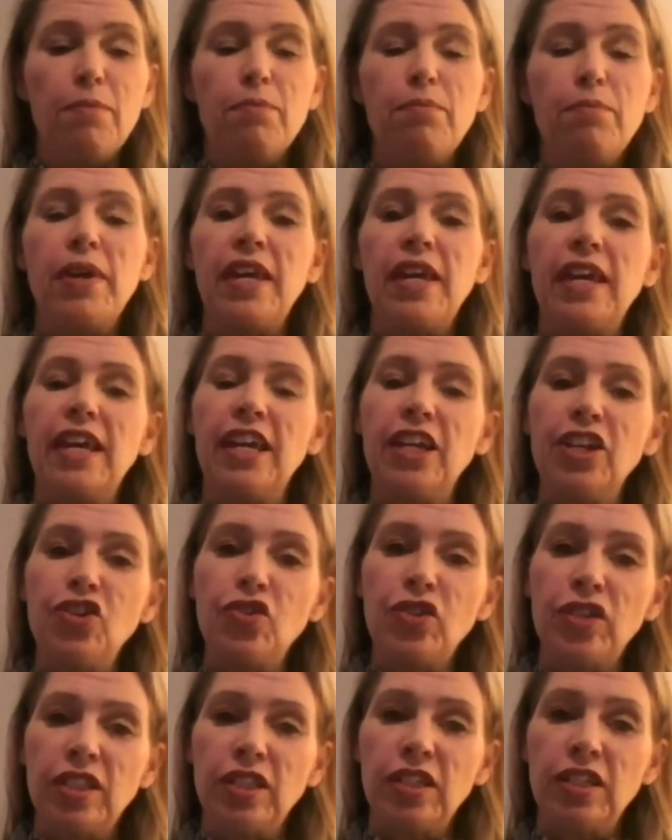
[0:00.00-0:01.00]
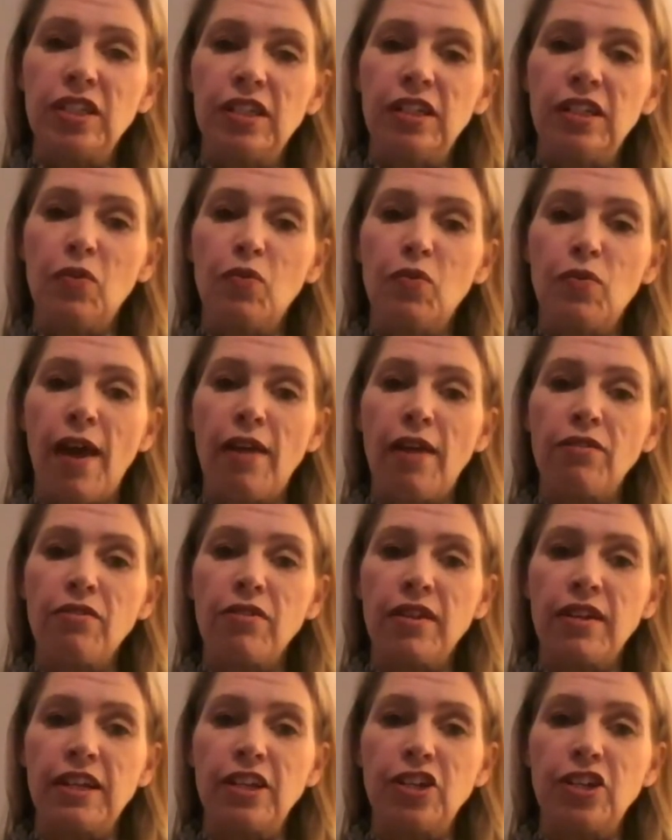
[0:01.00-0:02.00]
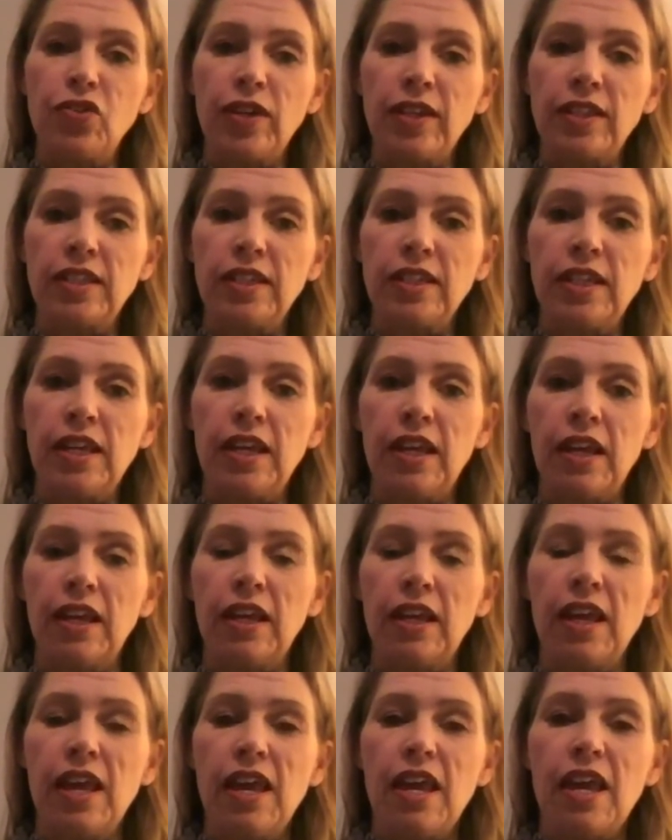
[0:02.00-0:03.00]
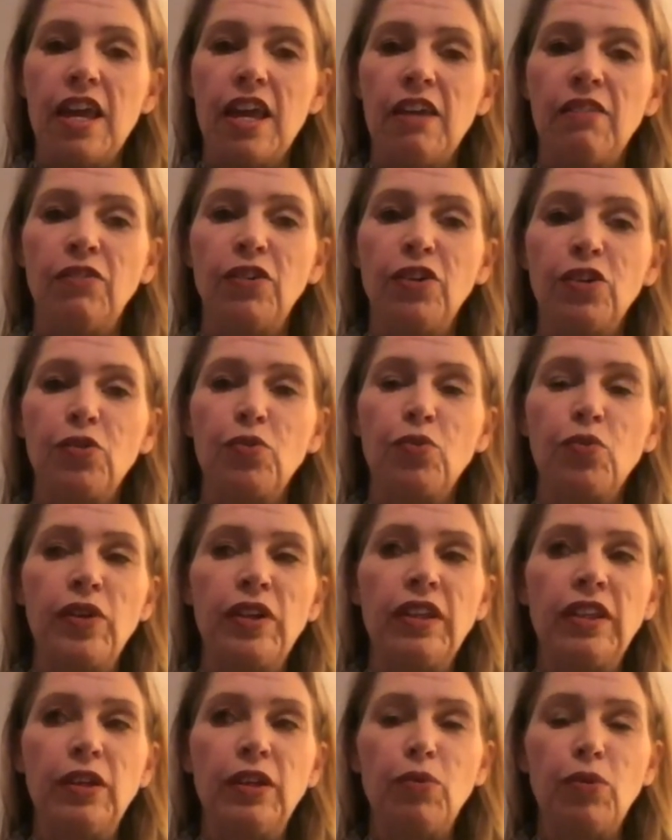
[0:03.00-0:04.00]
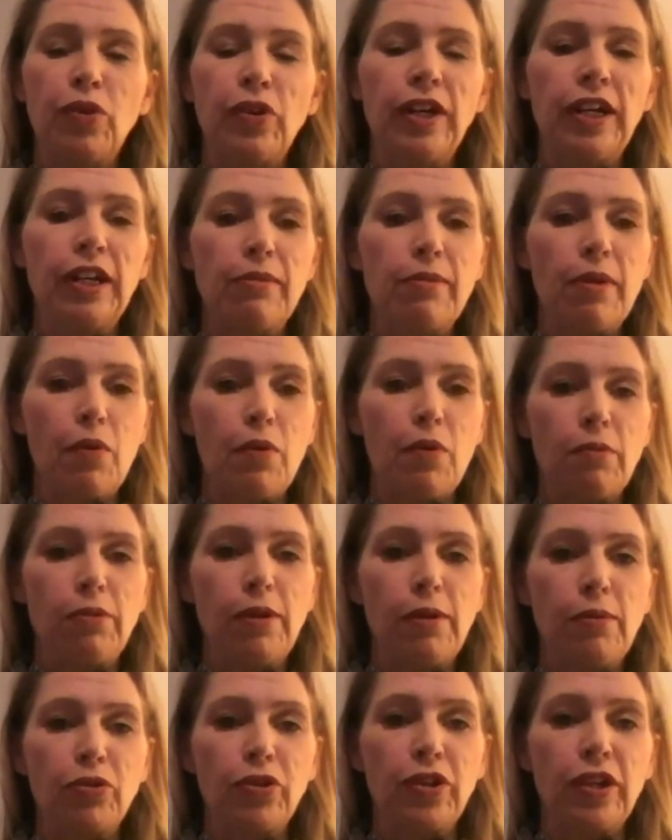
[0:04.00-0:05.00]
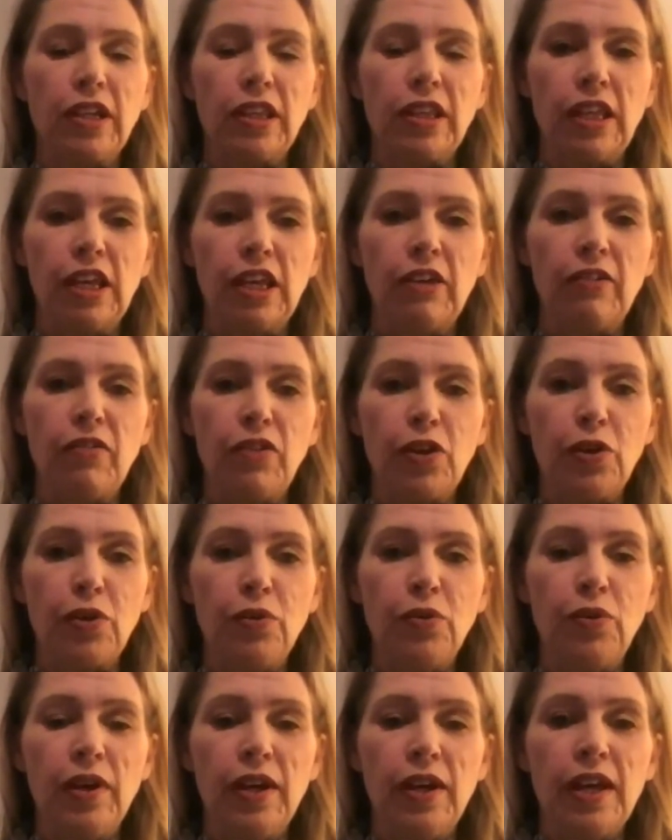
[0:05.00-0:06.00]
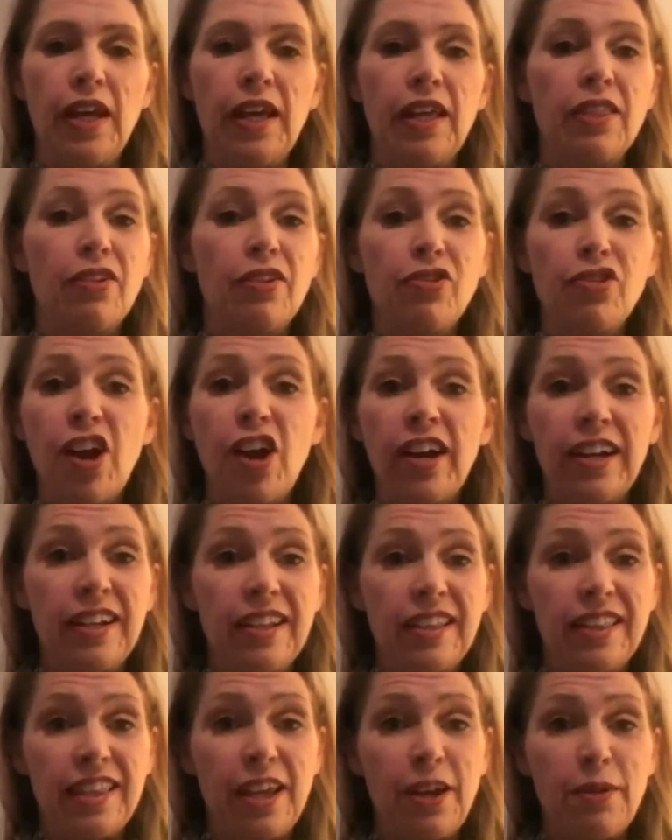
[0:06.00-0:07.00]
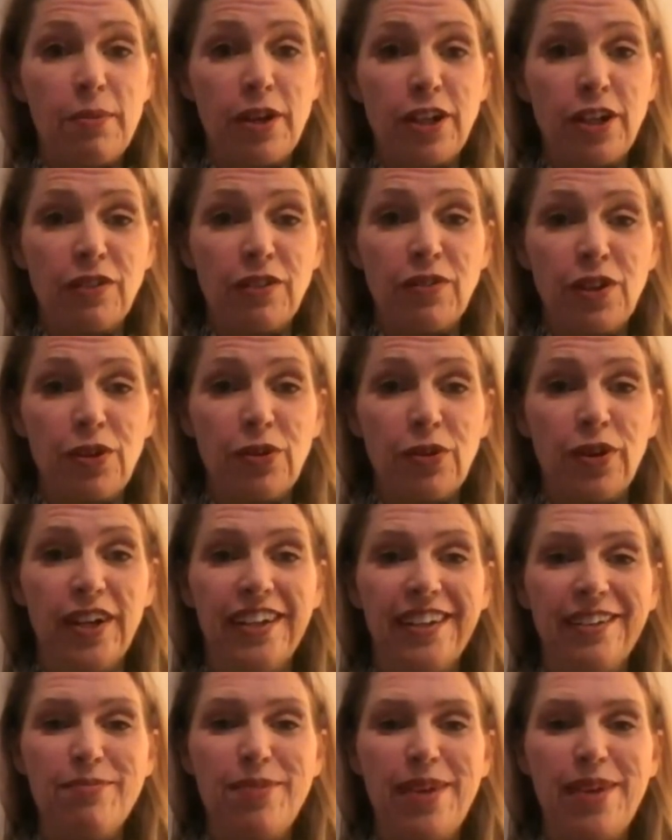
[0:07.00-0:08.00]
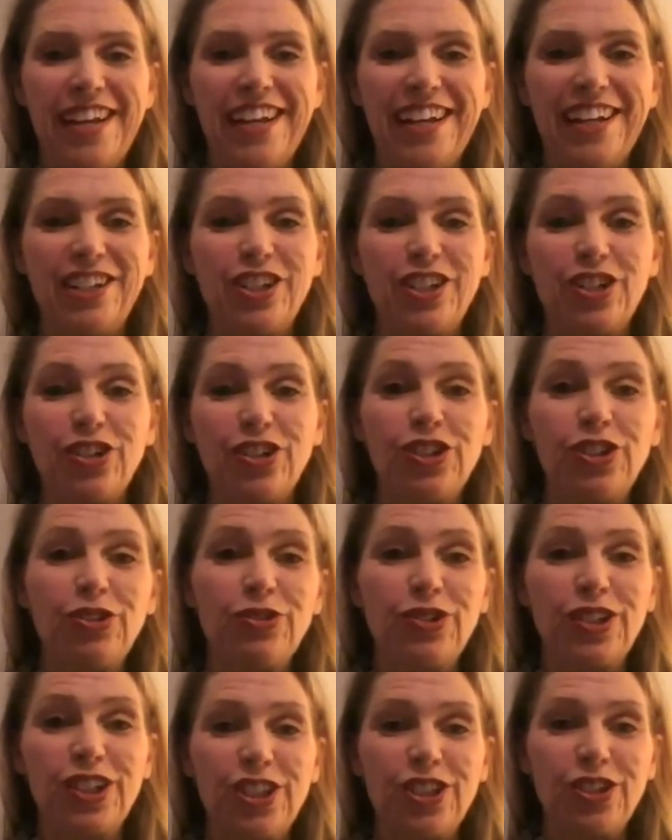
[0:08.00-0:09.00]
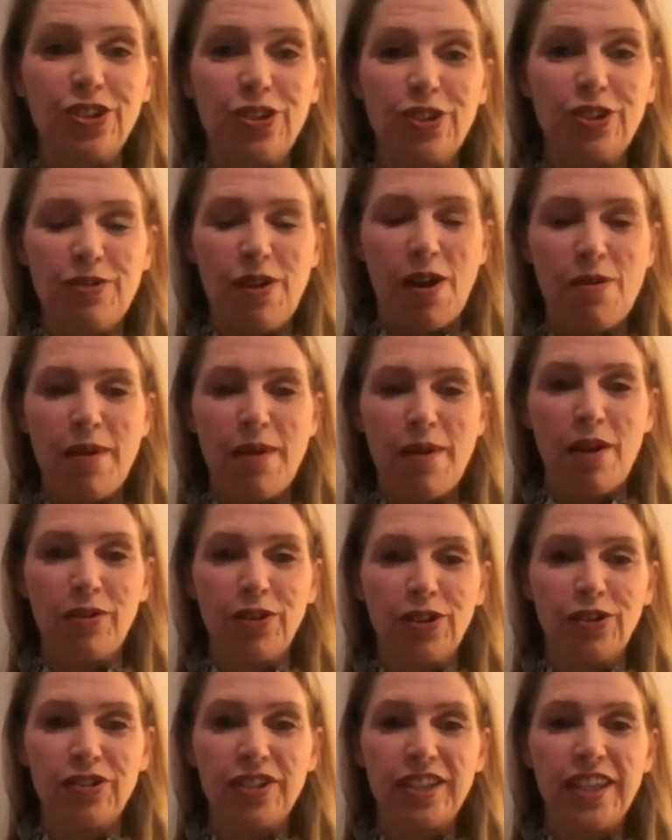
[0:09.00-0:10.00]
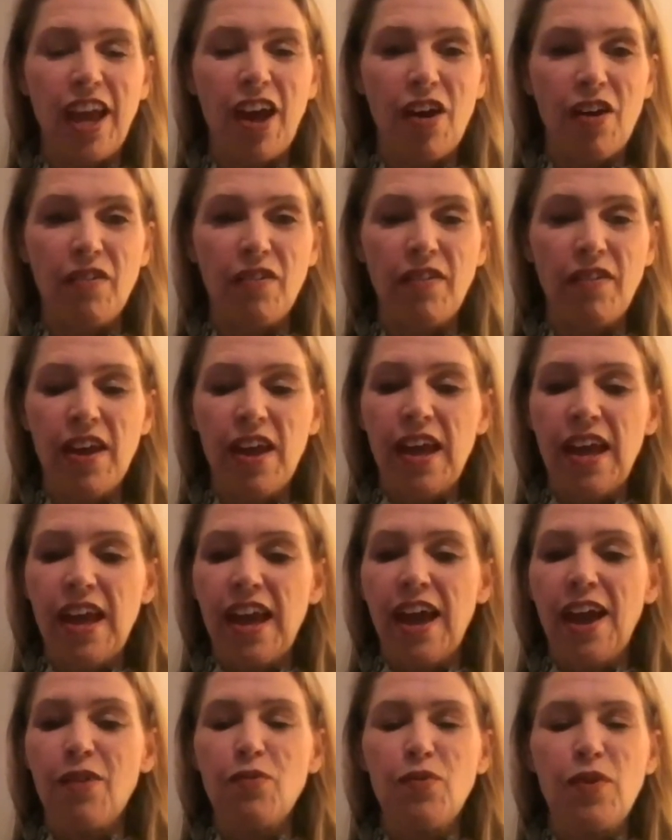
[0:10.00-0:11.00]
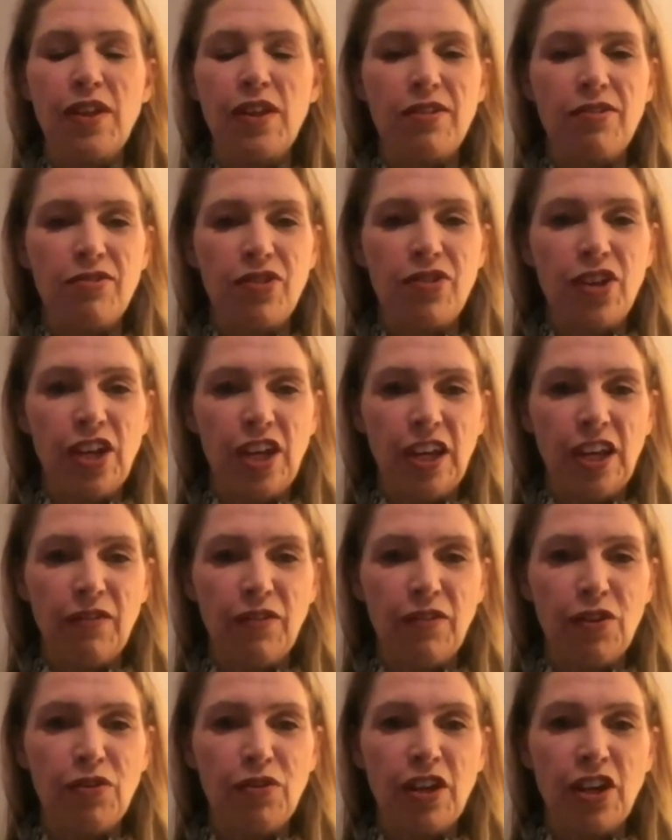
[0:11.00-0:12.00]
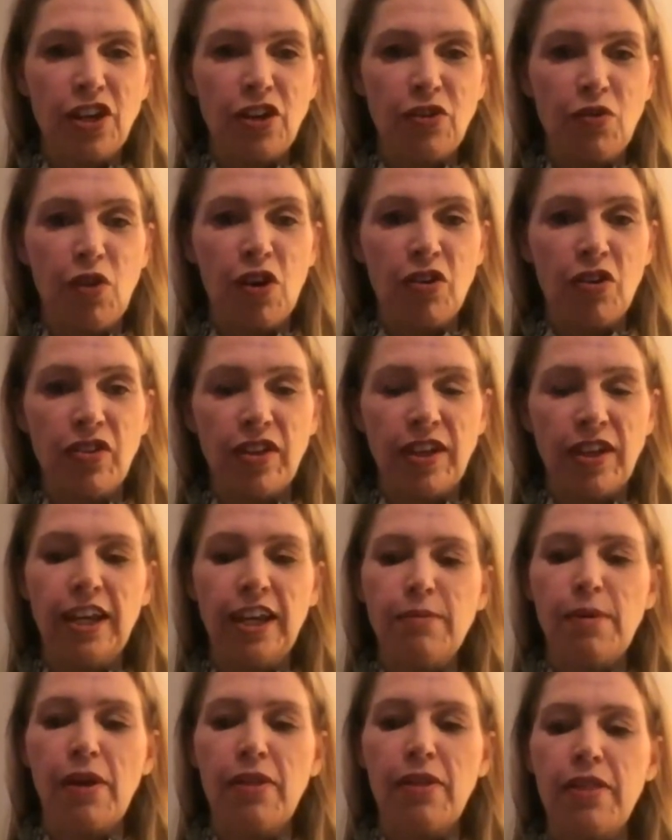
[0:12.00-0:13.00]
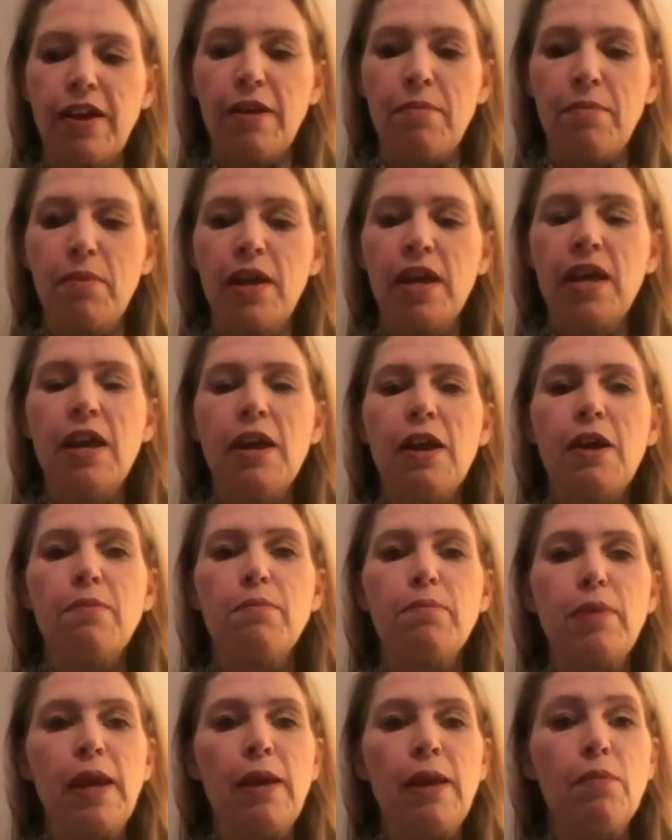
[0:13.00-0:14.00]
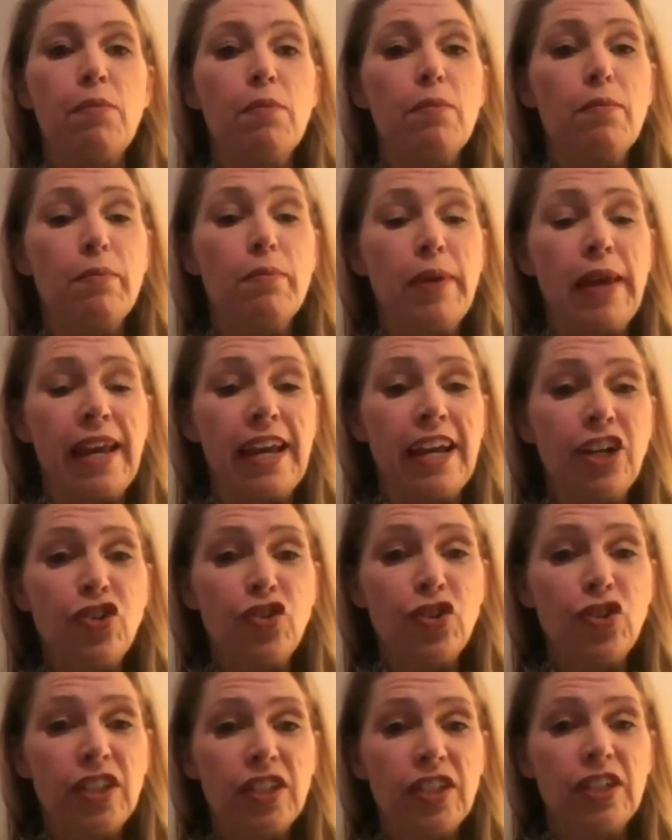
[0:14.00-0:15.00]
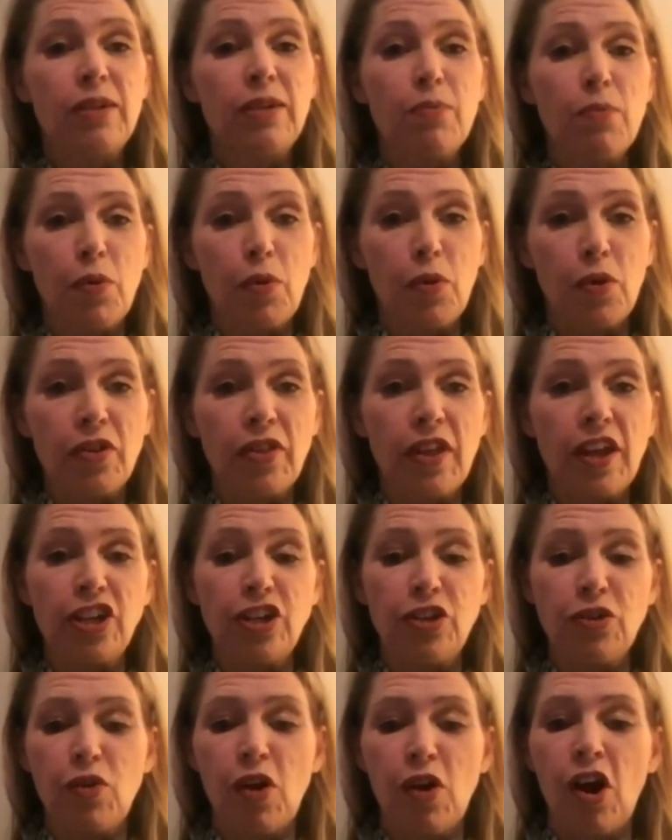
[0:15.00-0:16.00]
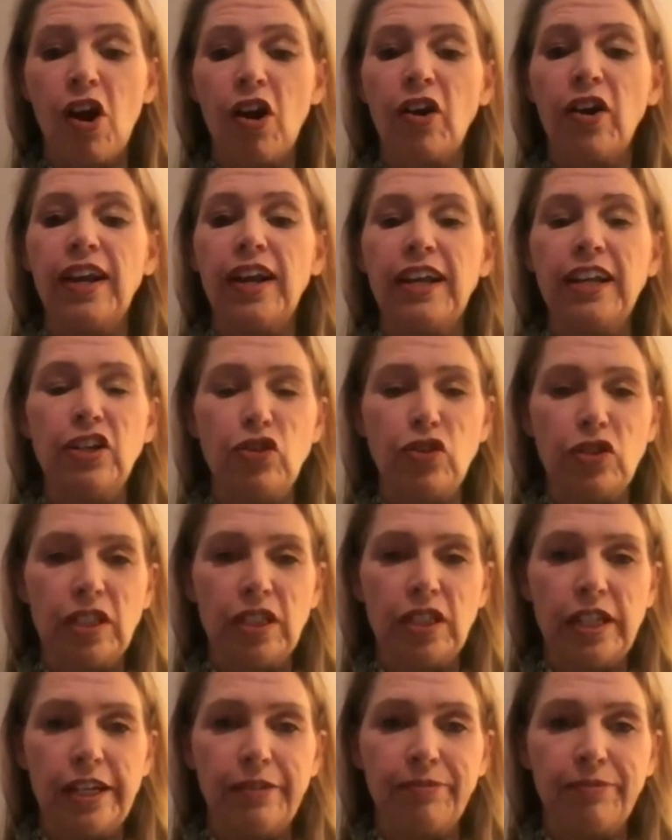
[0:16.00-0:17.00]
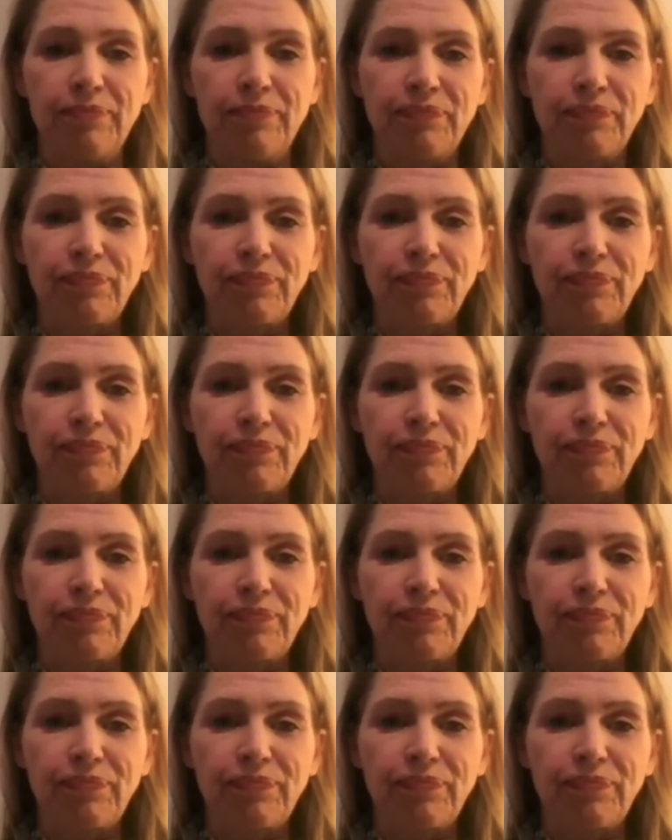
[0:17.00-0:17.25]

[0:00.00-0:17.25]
Be interested rather than interesting. If you're really worried about what people are going to think of you, they're not going to think much of you because you're too concerned about yourself and what they're thinking of you than you are thinking about them. Be interested more than you are interesting.